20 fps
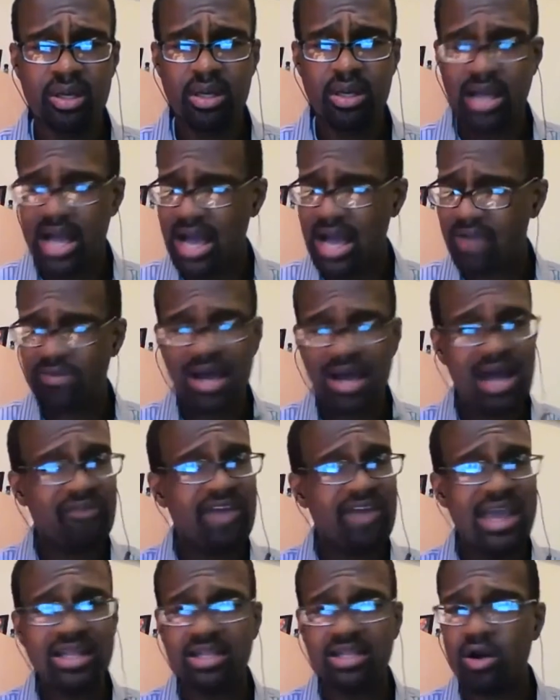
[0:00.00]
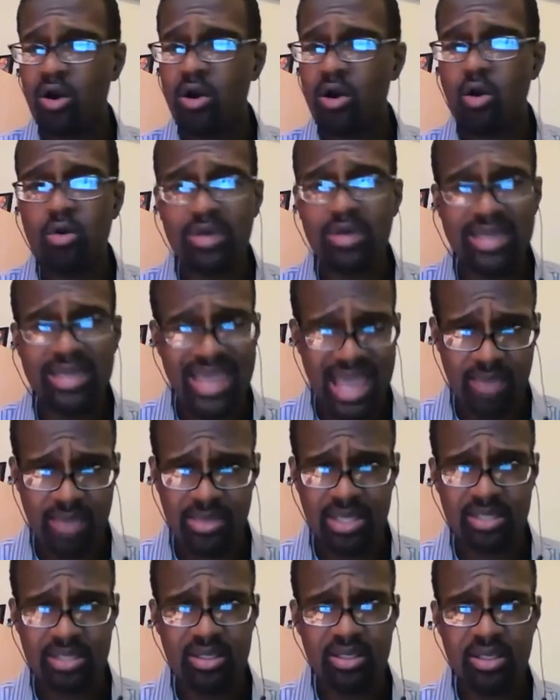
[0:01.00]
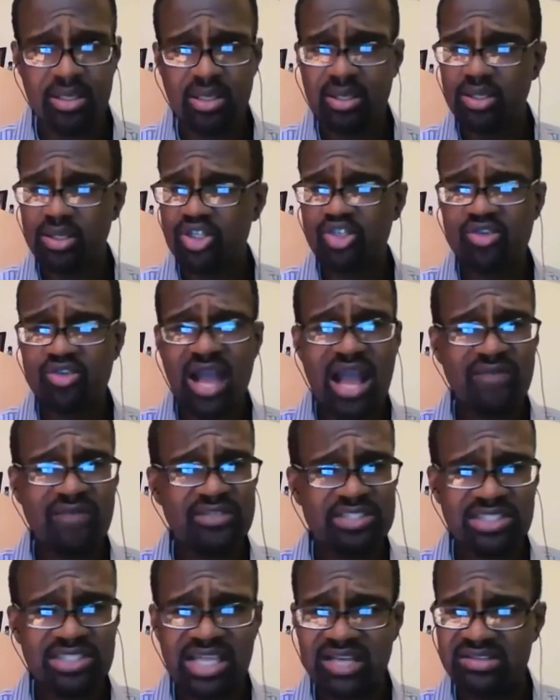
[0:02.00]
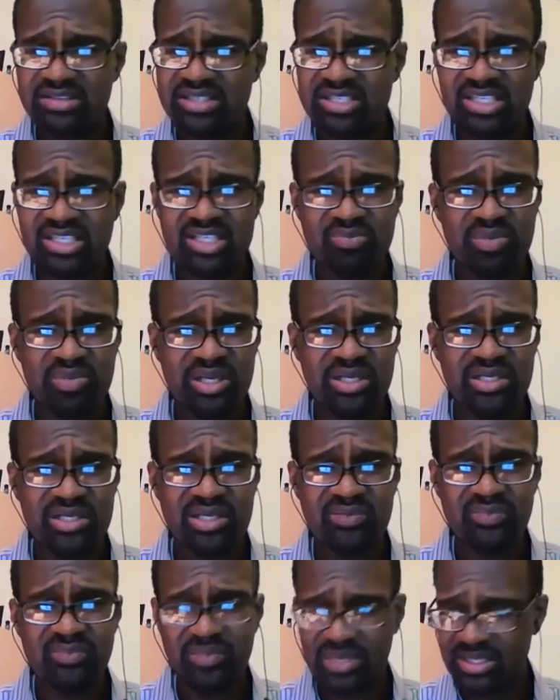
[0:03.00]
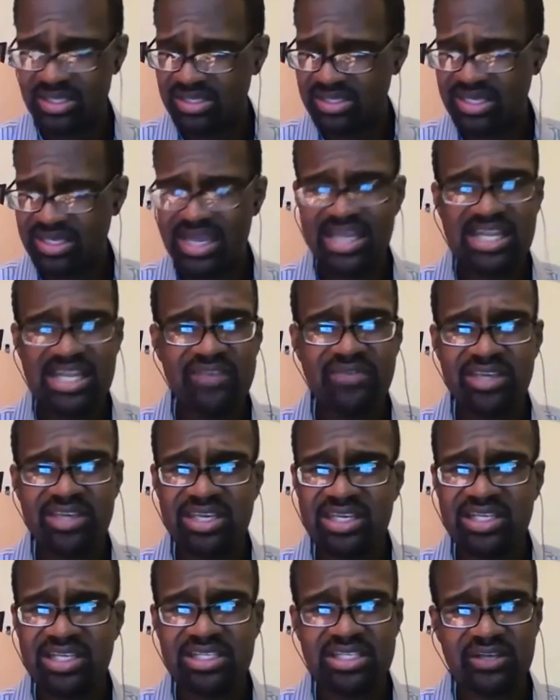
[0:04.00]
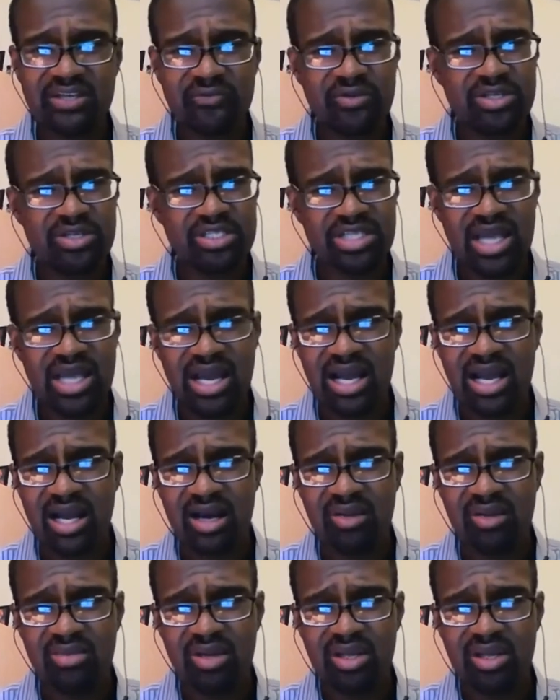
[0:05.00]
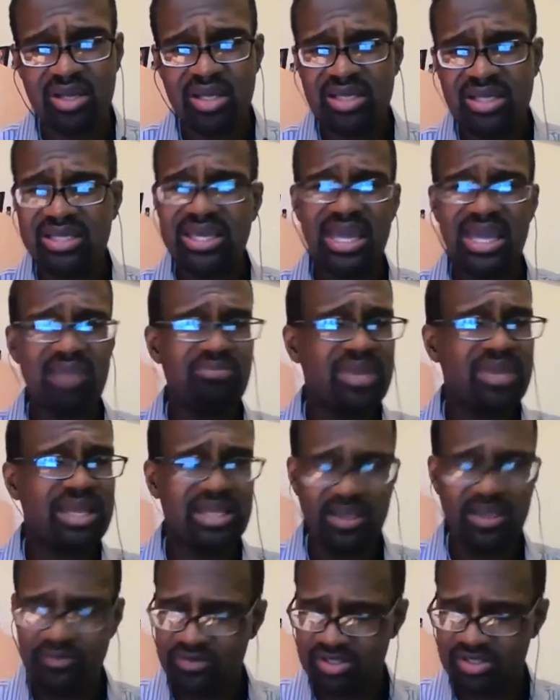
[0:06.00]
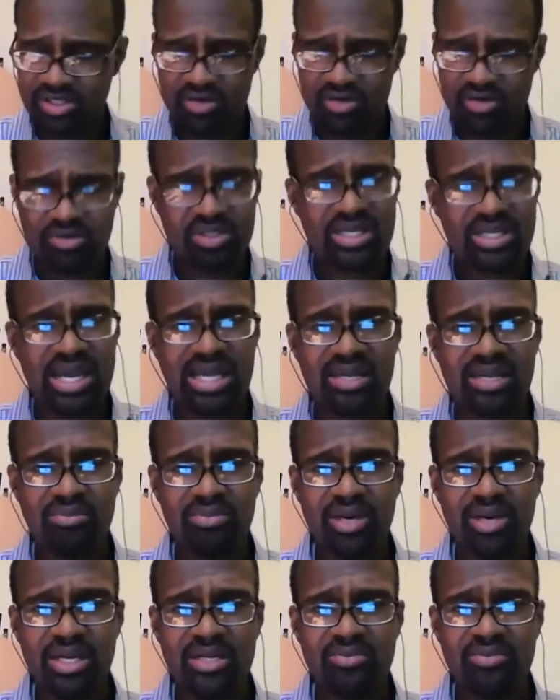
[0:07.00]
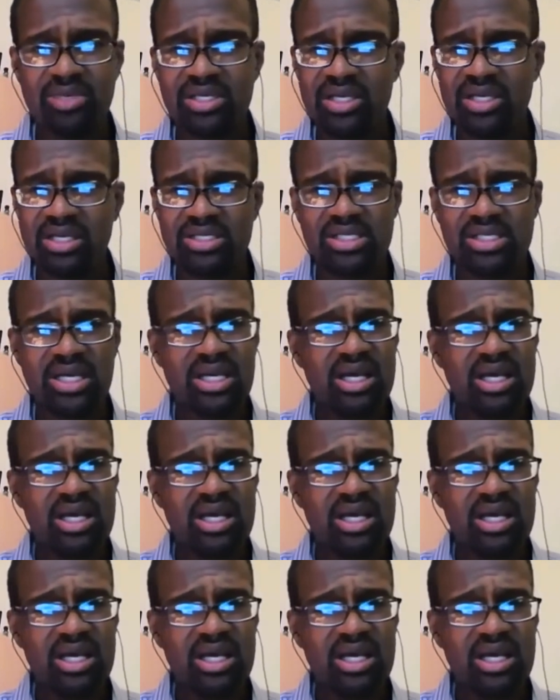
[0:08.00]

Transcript: I've had the whole gamut. Driving's license suspended. Can't even get a different job. Can't make even certain kind of money because,